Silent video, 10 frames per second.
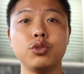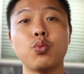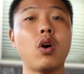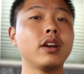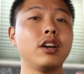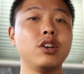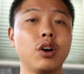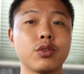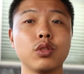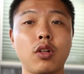you want
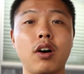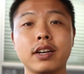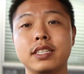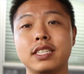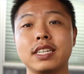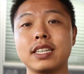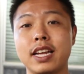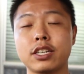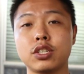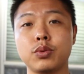another log sitting
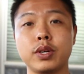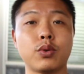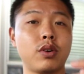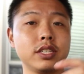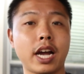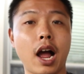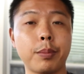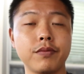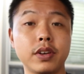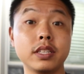next to it or on
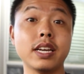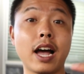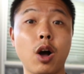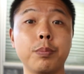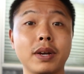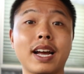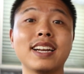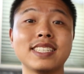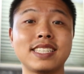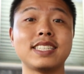top of it to help it
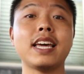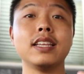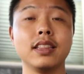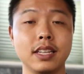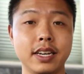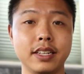kind of stay lit.